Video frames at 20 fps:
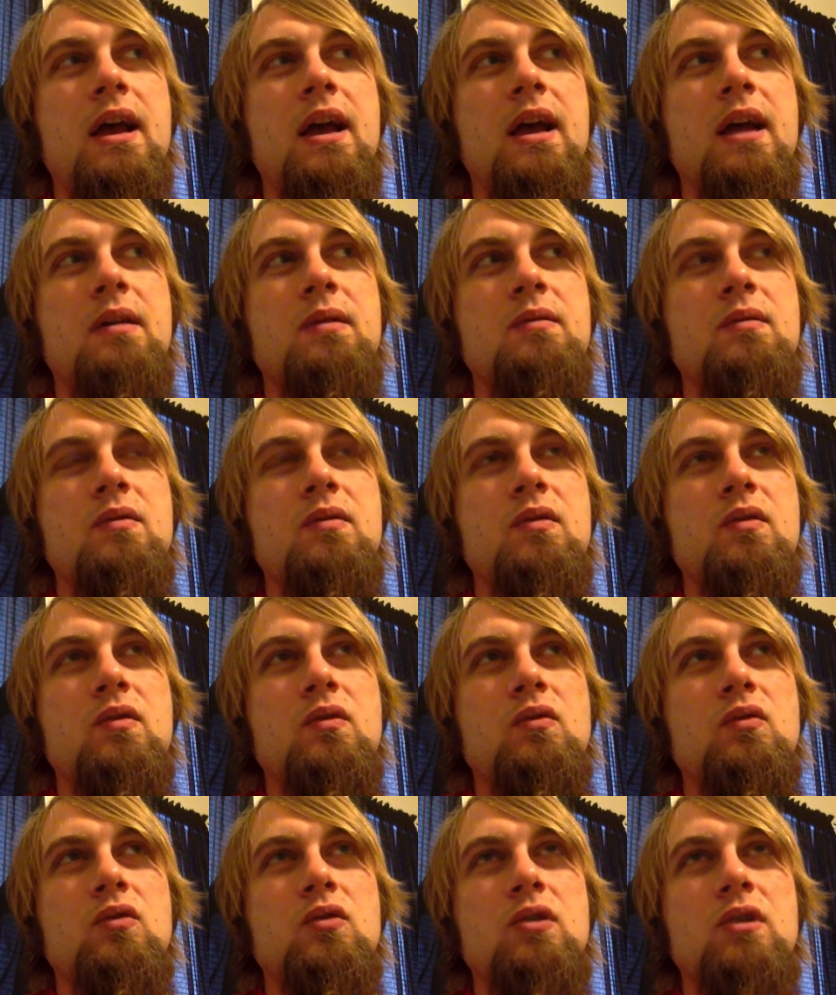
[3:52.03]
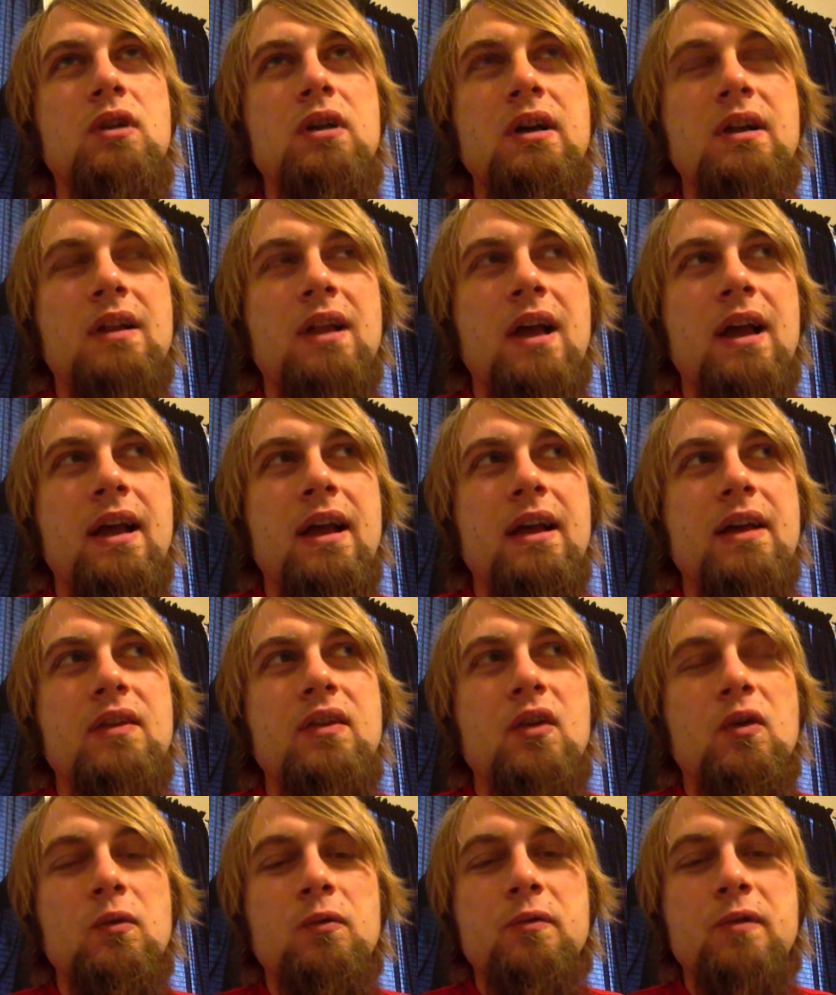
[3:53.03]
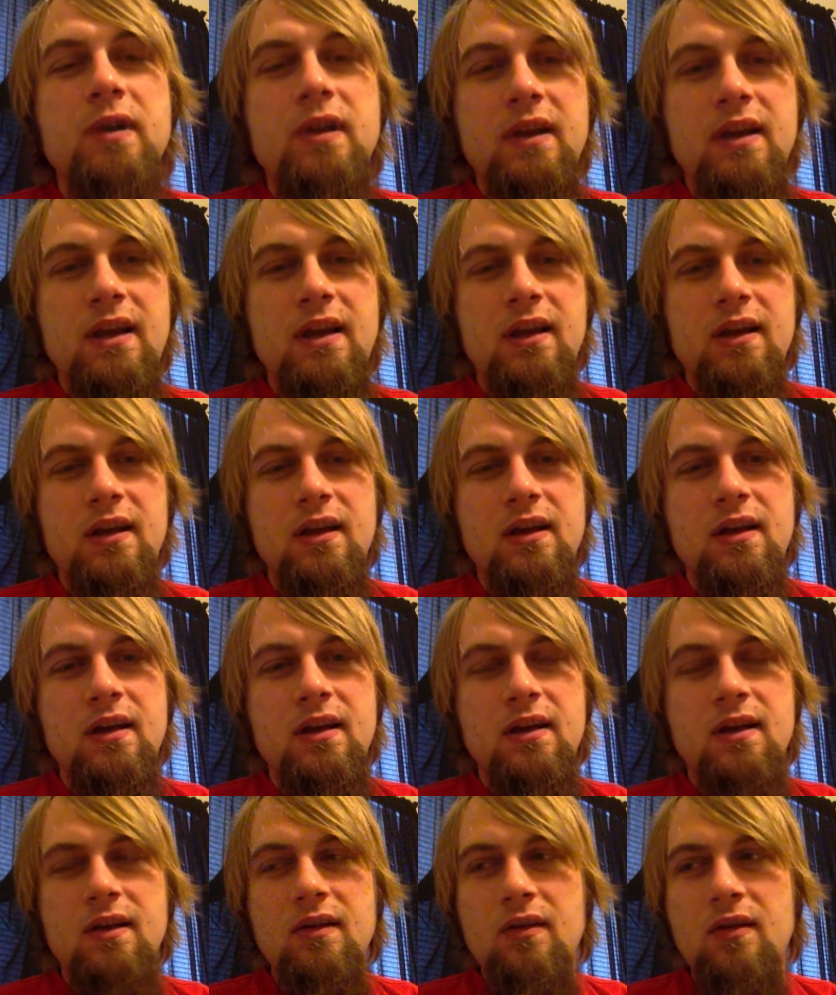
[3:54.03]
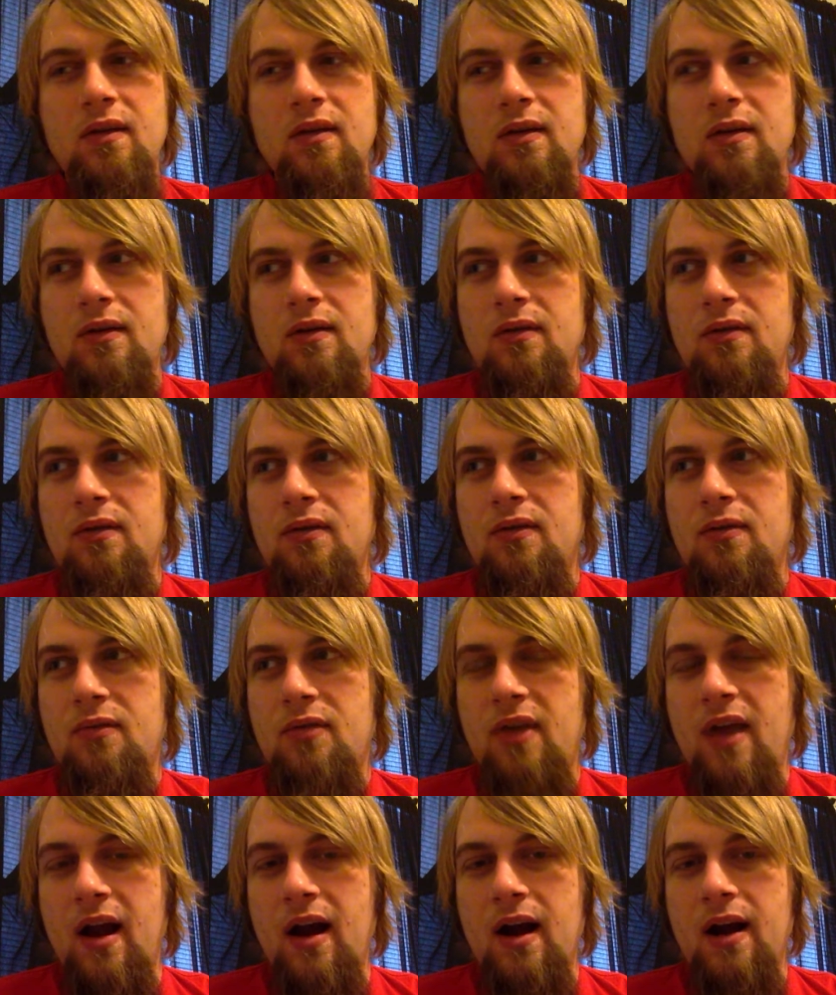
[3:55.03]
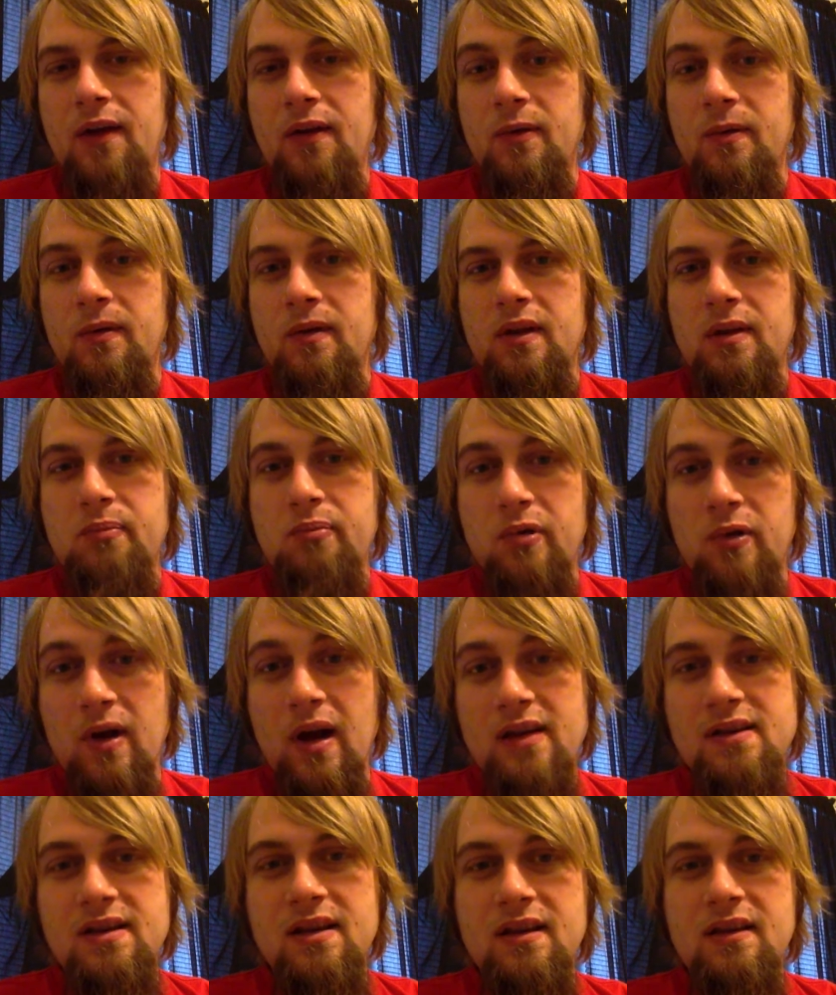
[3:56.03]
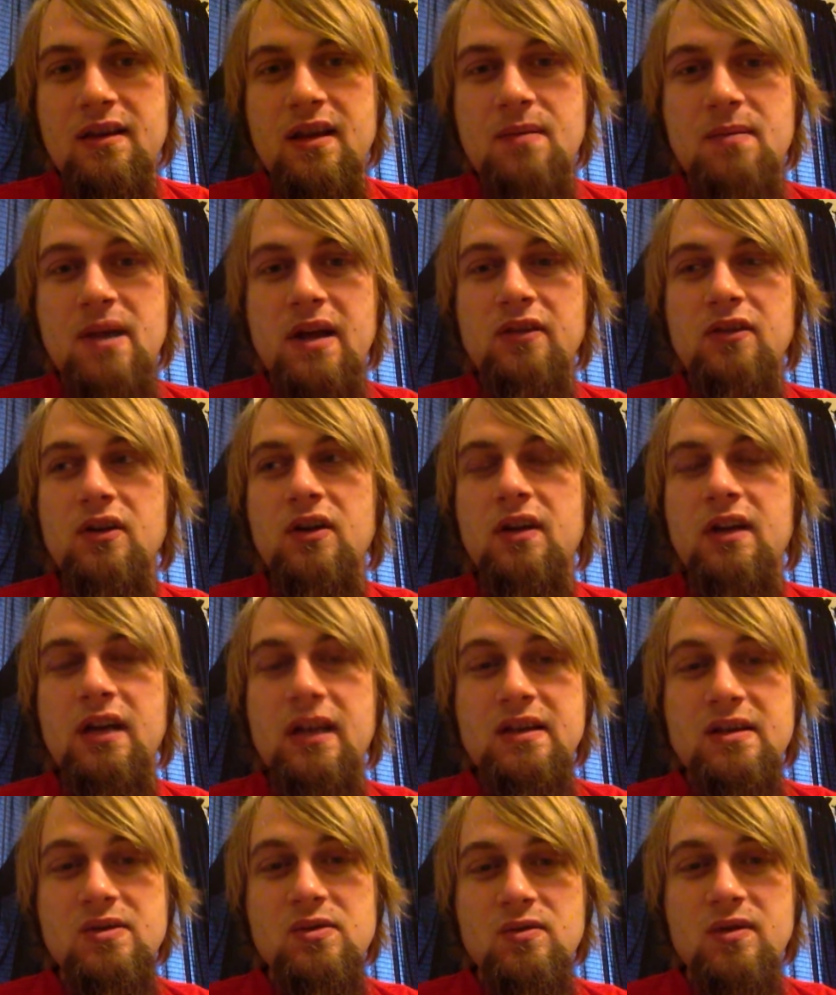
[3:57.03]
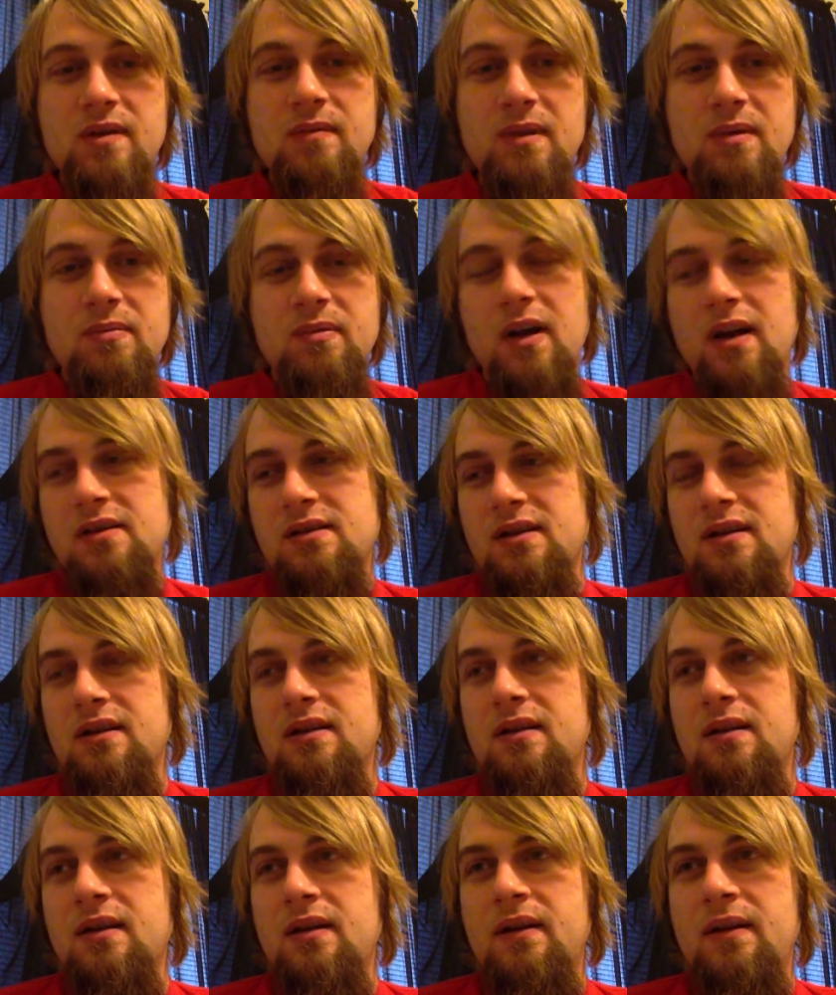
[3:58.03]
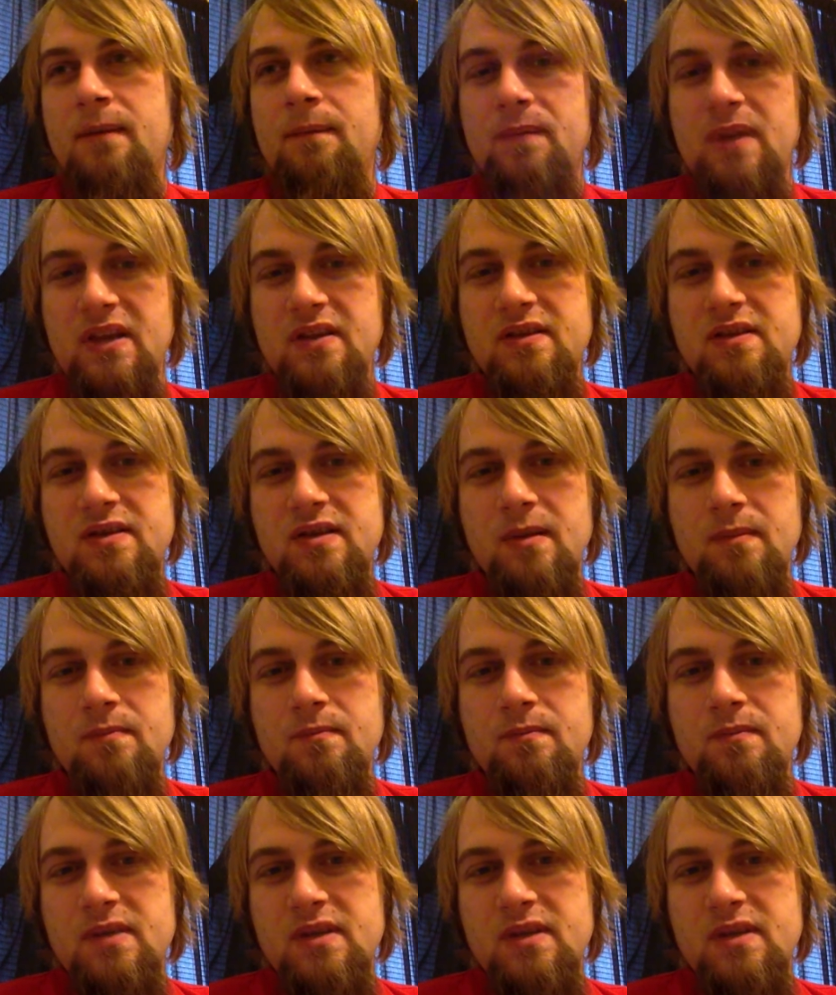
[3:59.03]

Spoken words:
and look like they're really there and they're really present. They might look extremely present in some